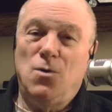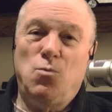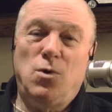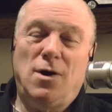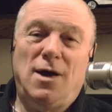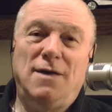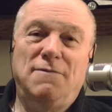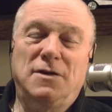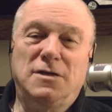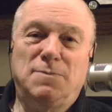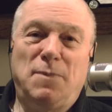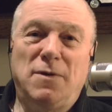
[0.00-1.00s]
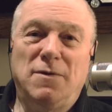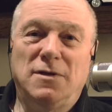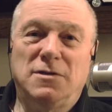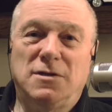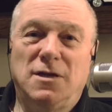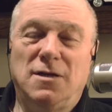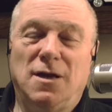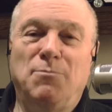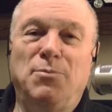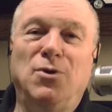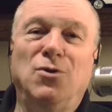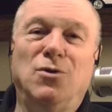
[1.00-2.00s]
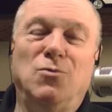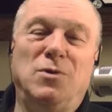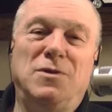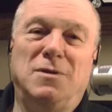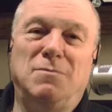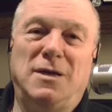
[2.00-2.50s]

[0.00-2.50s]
where I have experienced a pull within